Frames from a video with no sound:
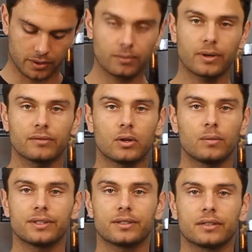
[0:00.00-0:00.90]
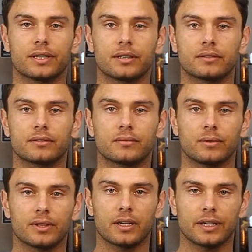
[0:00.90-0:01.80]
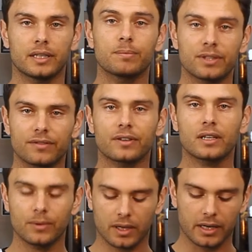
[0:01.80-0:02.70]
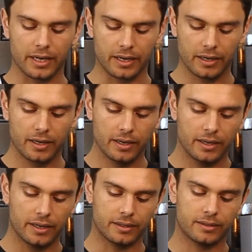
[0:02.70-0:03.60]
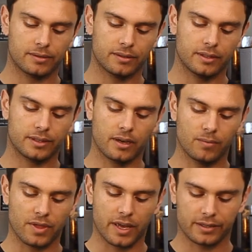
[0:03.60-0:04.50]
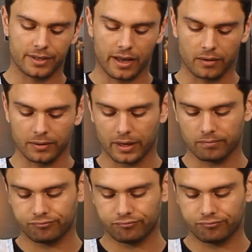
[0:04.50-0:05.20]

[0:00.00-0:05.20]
don't know why I've always done that with honey, specifically with honey. It's come with that sound, that